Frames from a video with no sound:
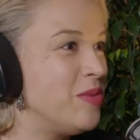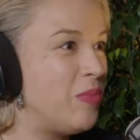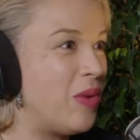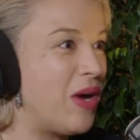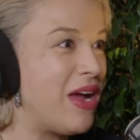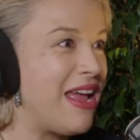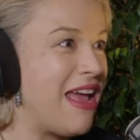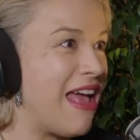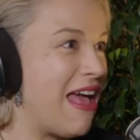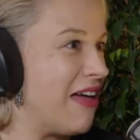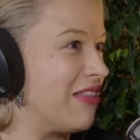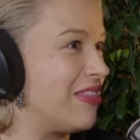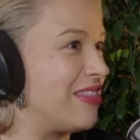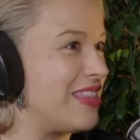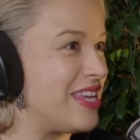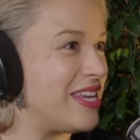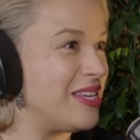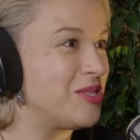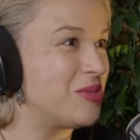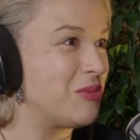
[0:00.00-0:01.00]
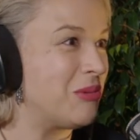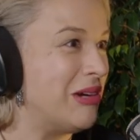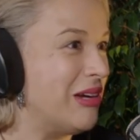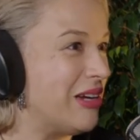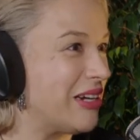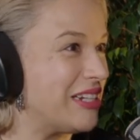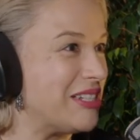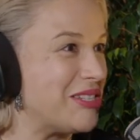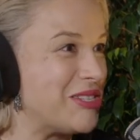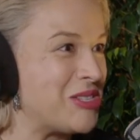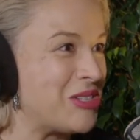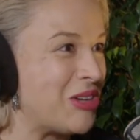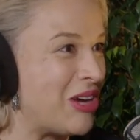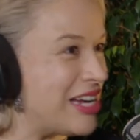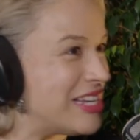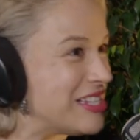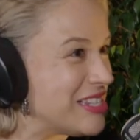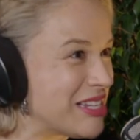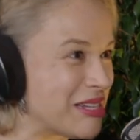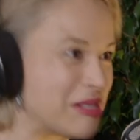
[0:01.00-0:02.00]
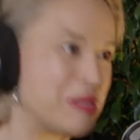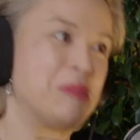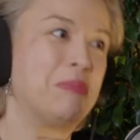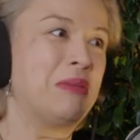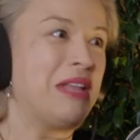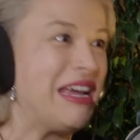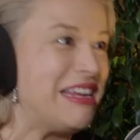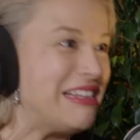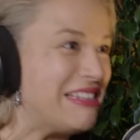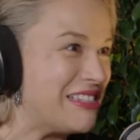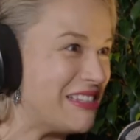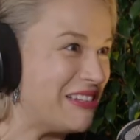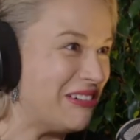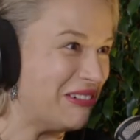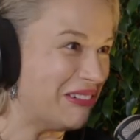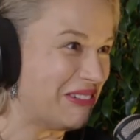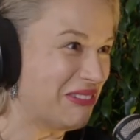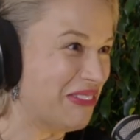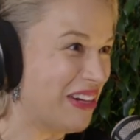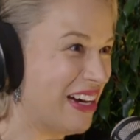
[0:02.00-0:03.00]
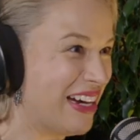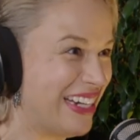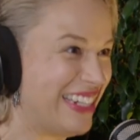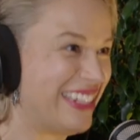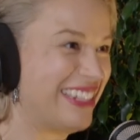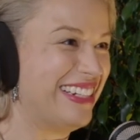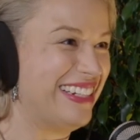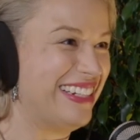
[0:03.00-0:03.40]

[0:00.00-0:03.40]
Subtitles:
by how things work, and science explains it all, right?